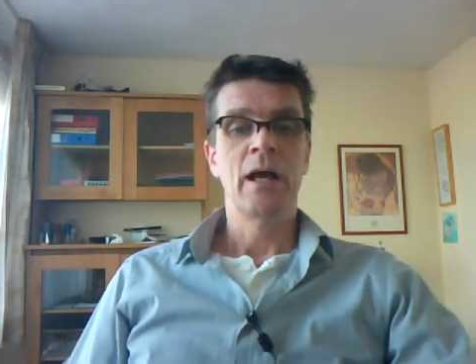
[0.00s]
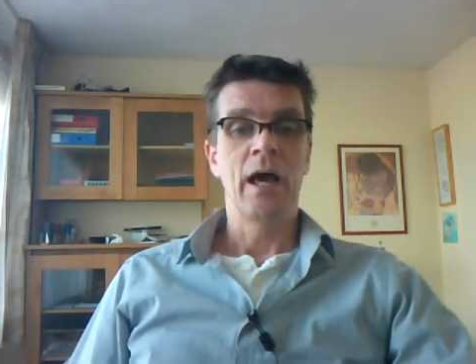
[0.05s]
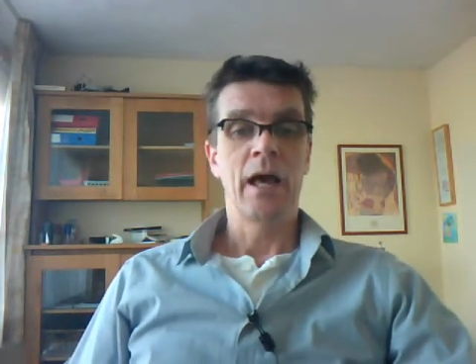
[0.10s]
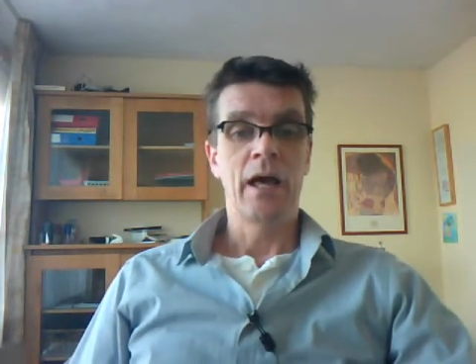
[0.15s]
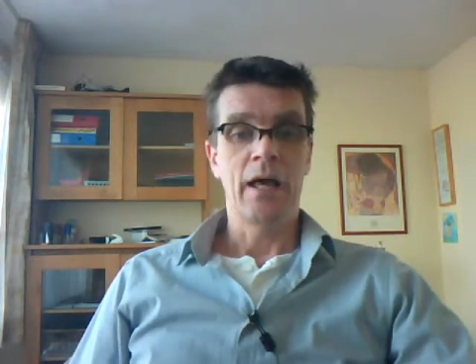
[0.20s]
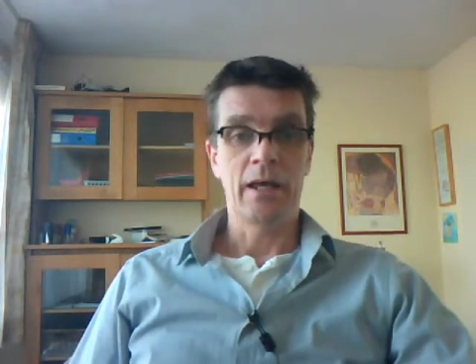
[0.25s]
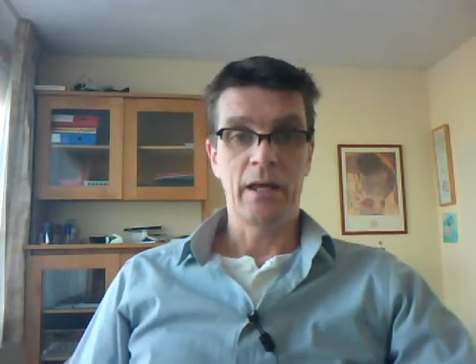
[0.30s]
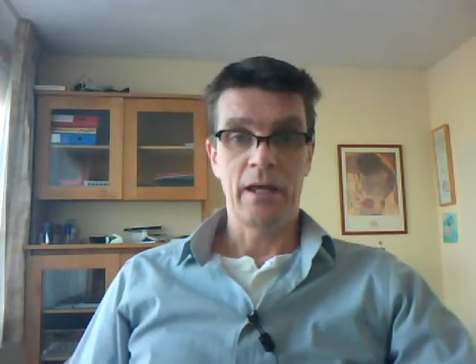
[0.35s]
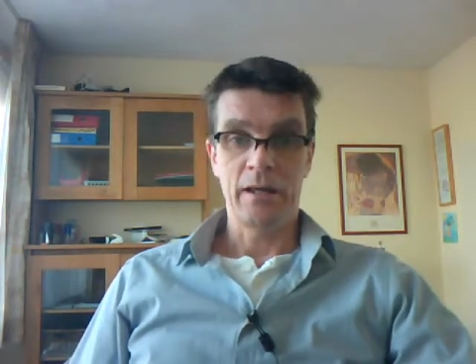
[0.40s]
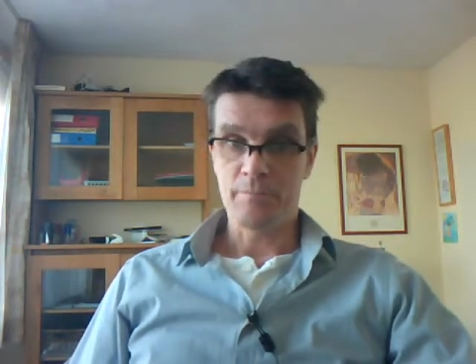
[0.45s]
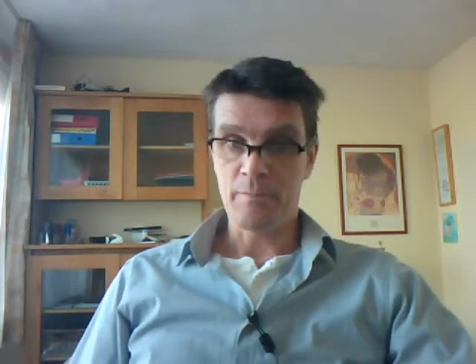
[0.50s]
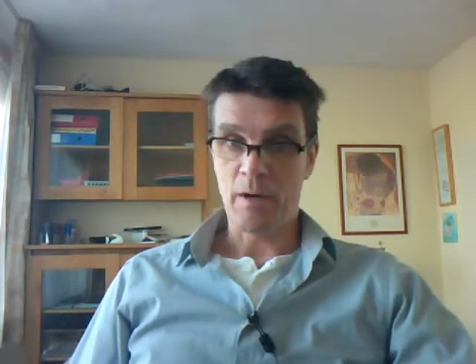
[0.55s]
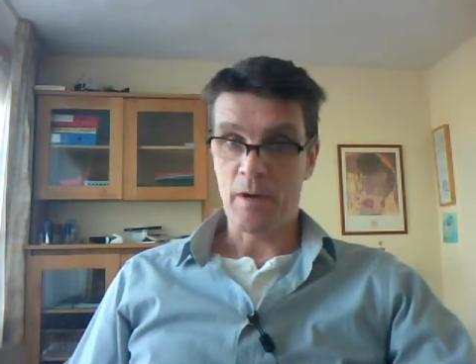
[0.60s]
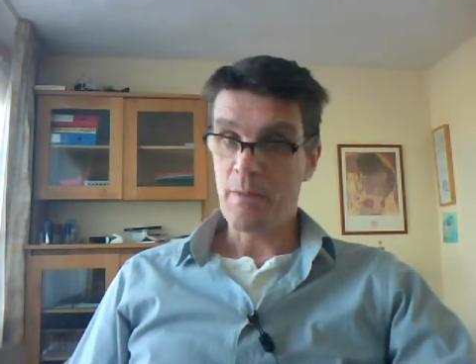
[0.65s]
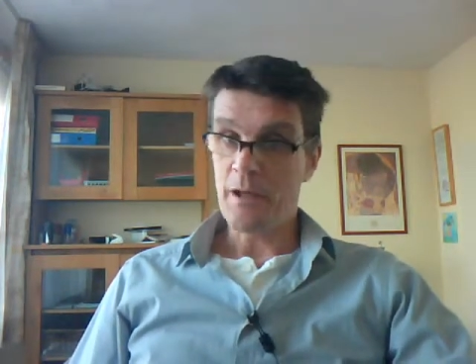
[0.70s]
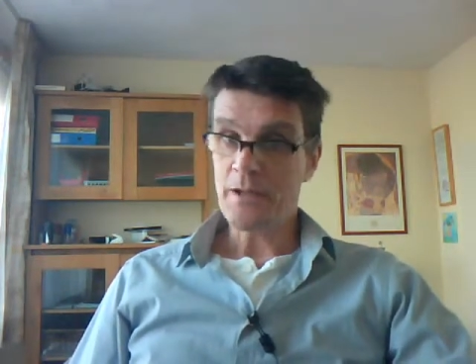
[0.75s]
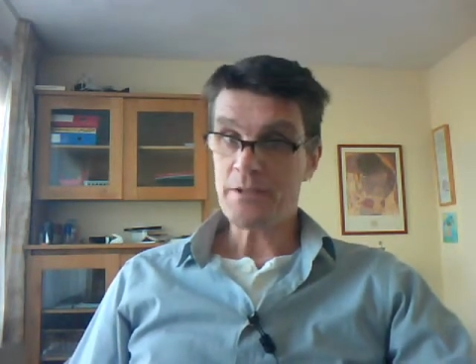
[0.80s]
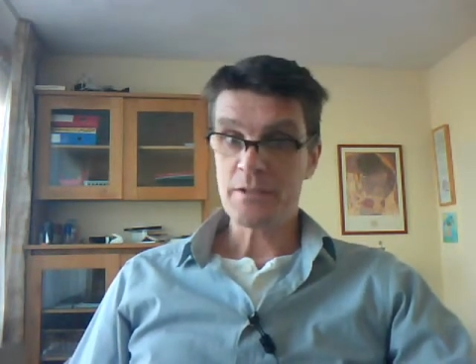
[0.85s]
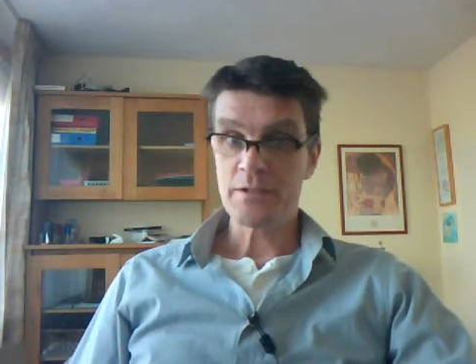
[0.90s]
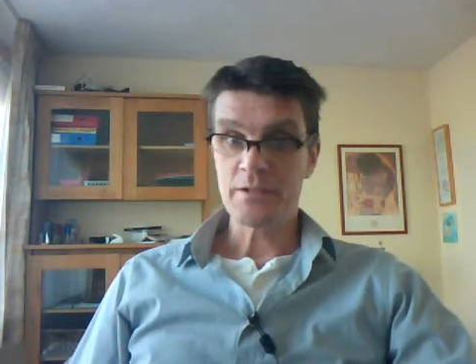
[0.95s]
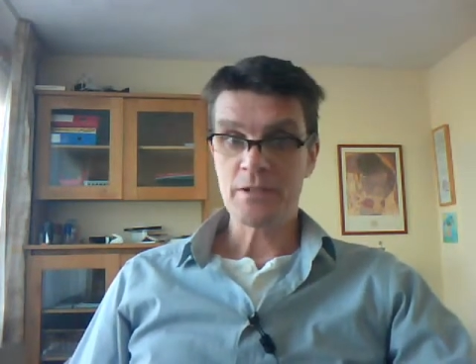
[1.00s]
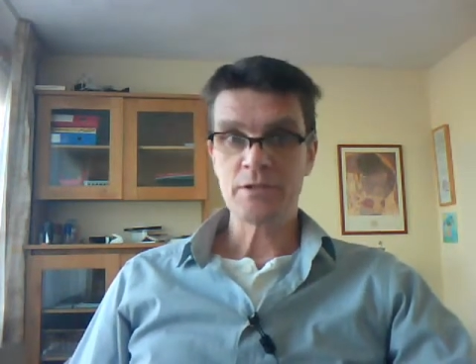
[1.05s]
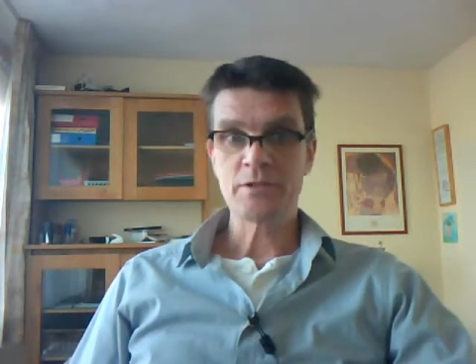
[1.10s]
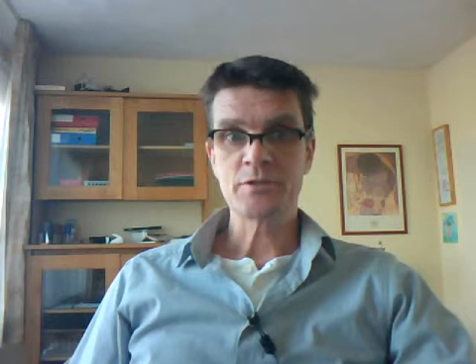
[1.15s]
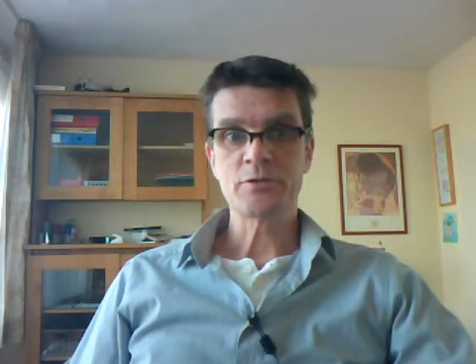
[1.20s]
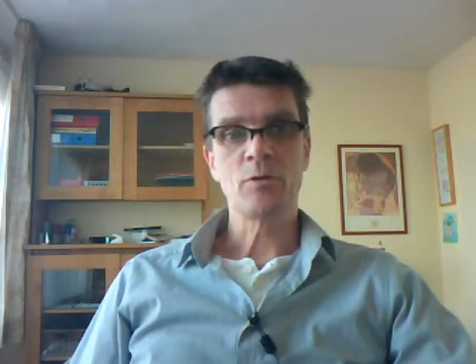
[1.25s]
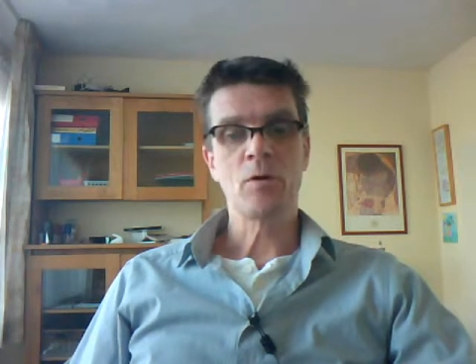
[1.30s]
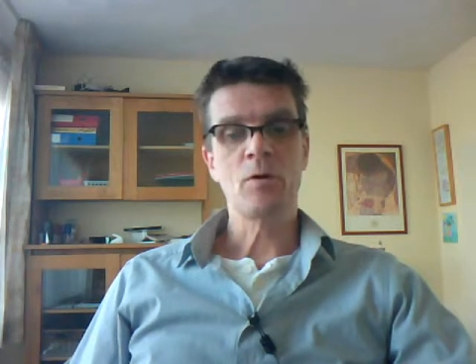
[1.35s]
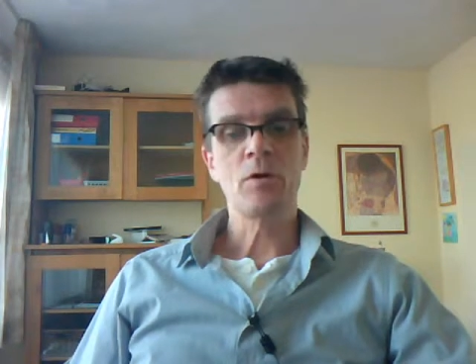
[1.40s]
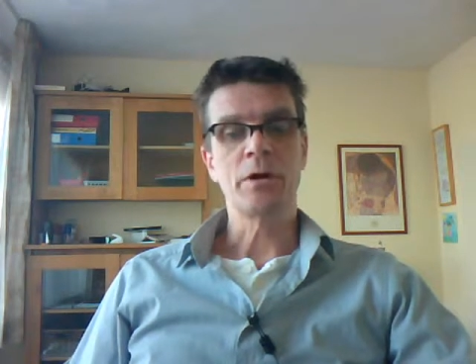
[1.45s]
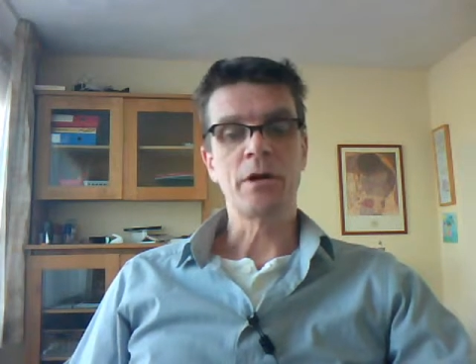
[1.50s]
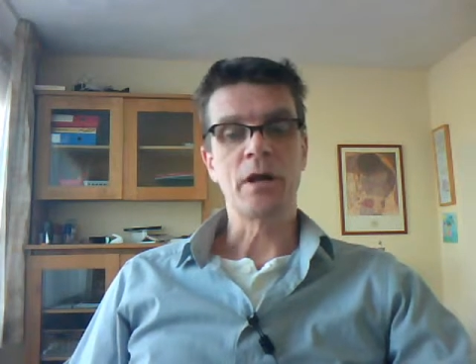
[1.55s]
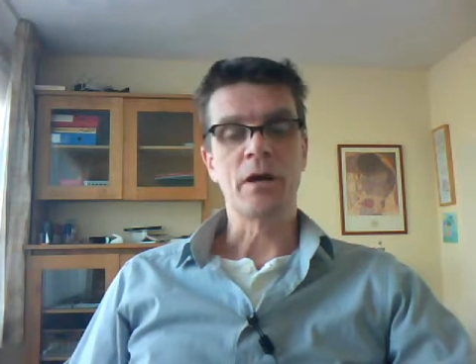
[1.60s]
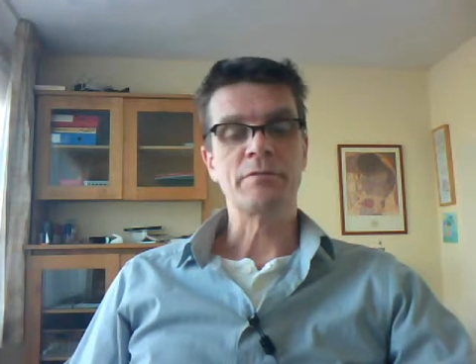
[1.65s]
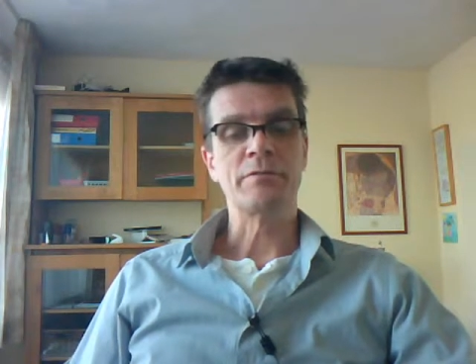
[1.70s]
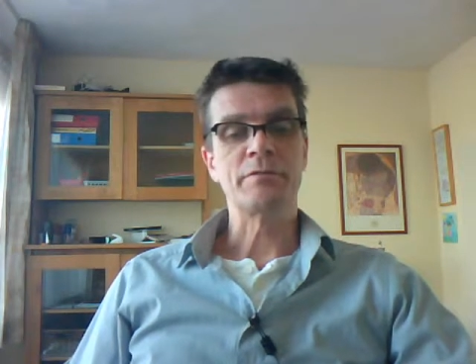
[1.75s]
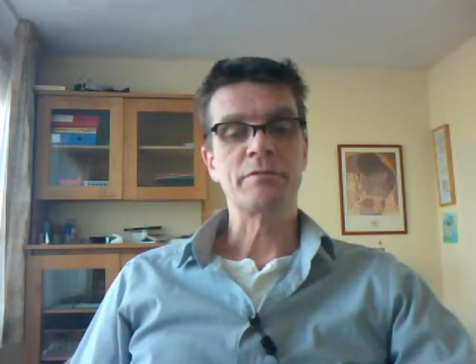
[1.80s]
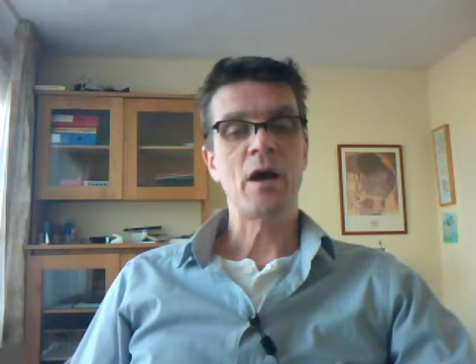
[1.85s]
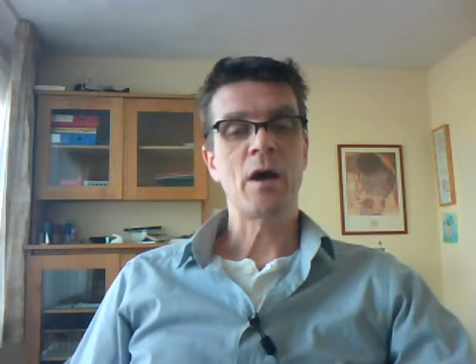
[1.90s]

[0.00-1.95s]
If my message is strong enough.